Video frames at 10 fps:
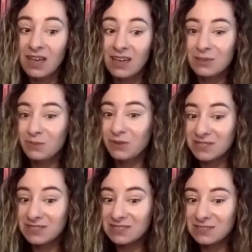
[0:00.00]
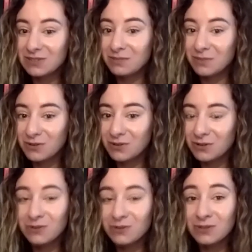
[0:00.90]
And the premise is there's a murderer
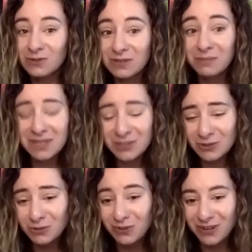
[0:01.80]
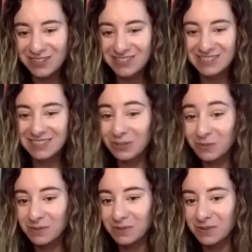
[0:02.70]
who's using menstrual products to kill
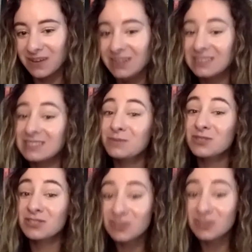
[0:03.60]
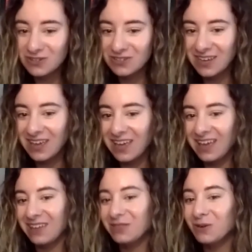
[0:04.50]
people, and it's absurd.
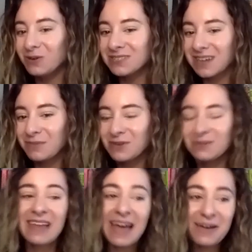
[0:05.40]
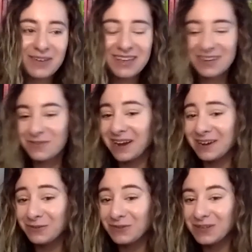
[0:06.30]
And the whole time you're laughing and you kind
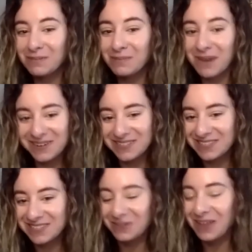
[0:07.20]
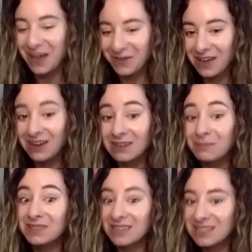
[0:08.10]
of feel embarrassed that you're laughing at
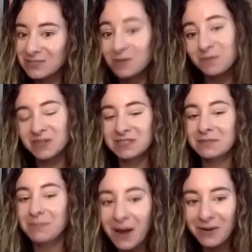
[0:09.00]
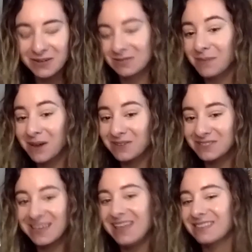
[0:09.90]
it, but that's what the book is about. It's about
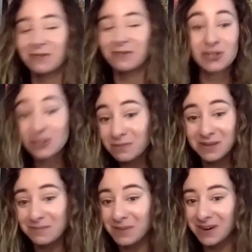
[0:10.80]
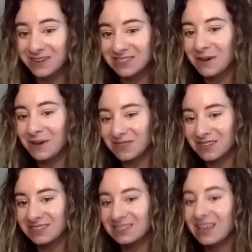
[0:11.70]
saying, like, we shouldn't be embarrassed about
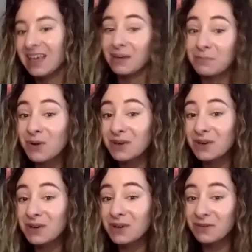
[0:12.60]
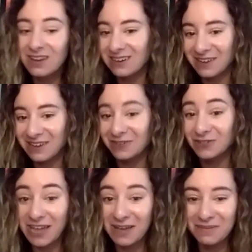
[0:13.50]
this and poking fun at
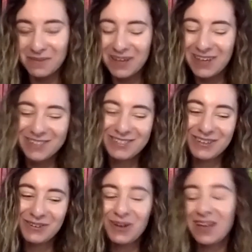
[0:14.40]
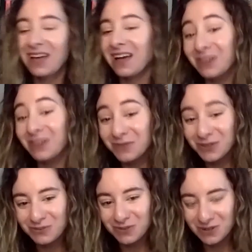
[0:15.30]
our shame. So I love
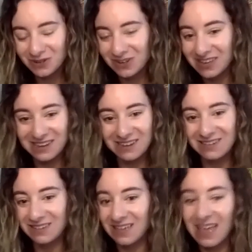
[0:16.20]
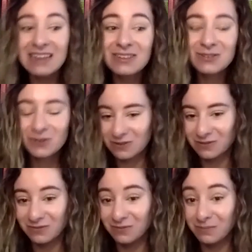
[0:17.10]
humor in any sort
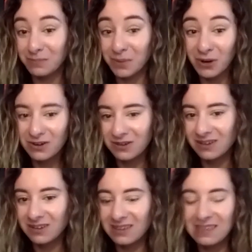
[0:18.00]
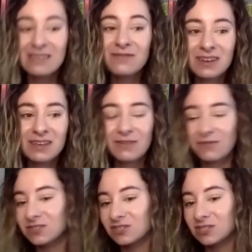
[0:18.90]
of book, even if
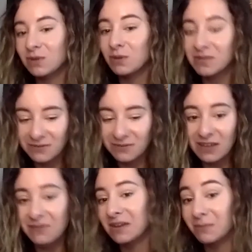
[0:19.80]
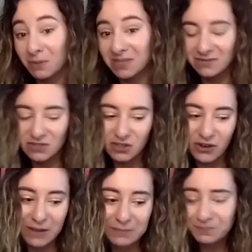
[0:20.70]
it's just moments of levity and moments of
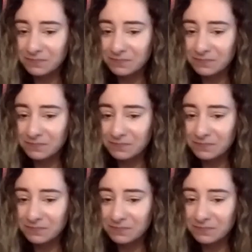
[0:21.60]
joy.